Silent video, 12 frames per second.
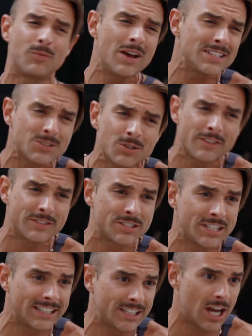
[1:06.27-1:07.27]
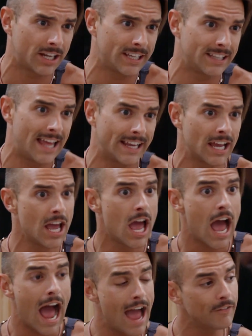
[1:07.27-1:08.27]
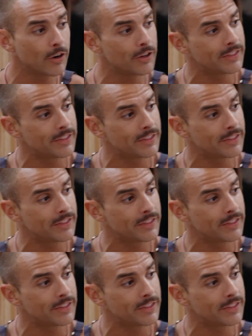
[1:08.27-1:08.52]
was sort of talky, like. Really? Because you